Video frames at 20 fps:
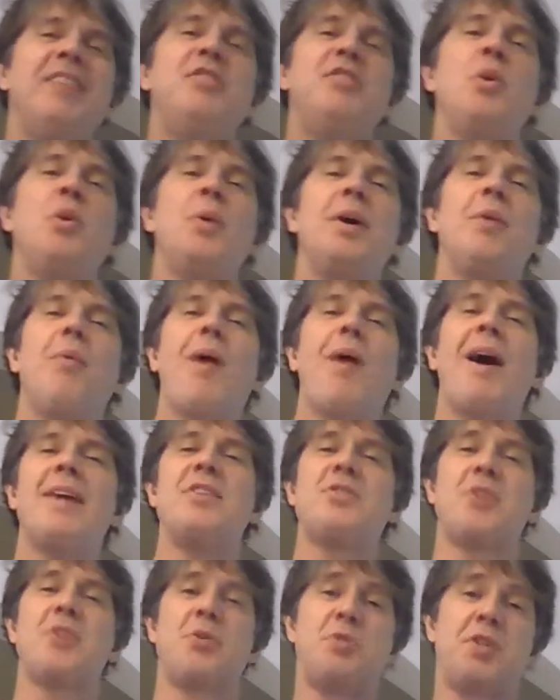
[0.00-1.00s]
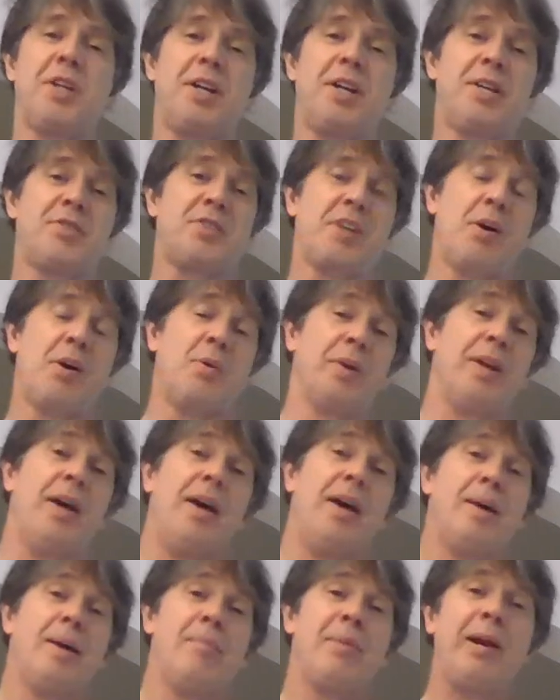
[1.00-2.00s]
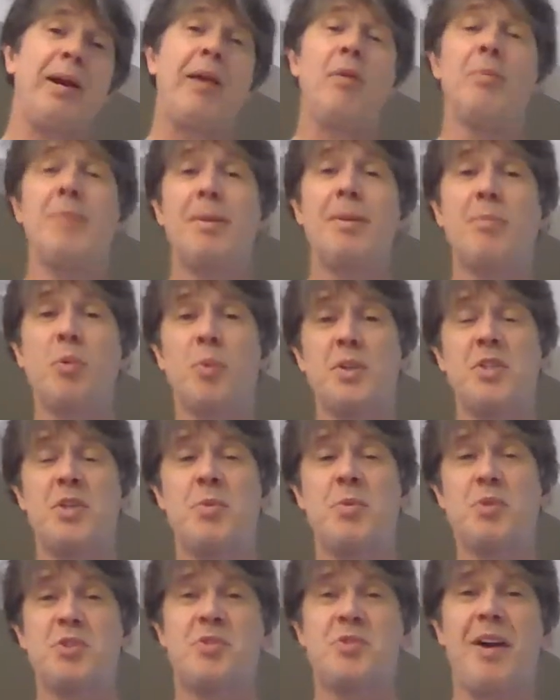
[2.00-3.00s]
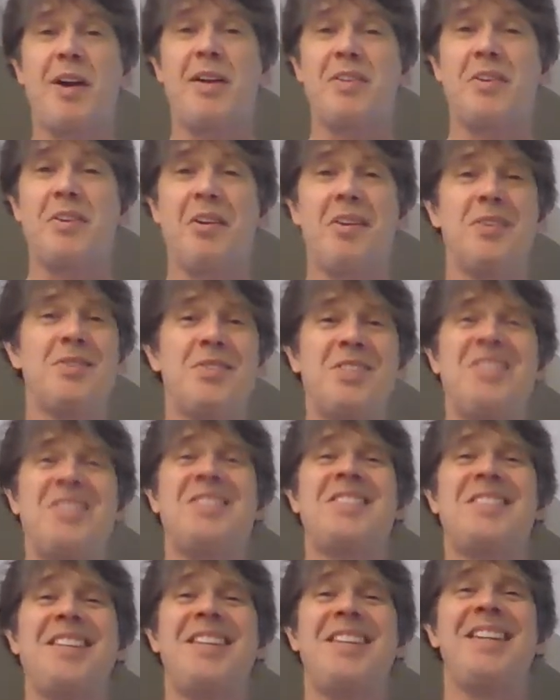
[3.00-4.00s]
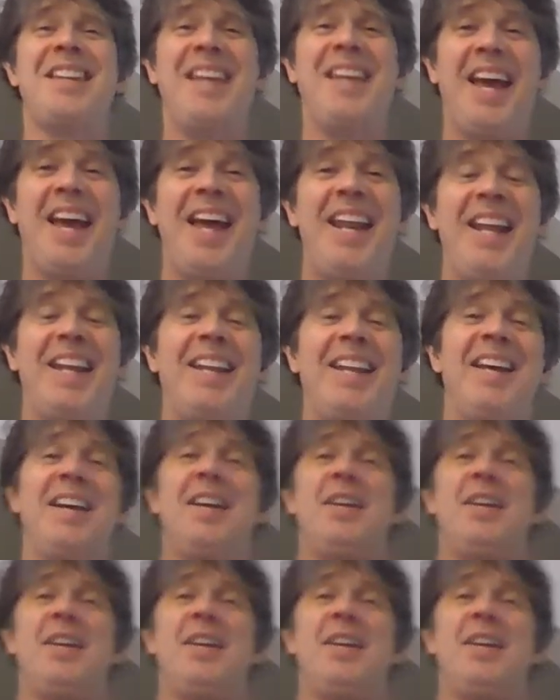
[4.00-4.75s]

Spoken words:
and do it right so she gets going. But I remember when she was trying to learn, she just didn't get it.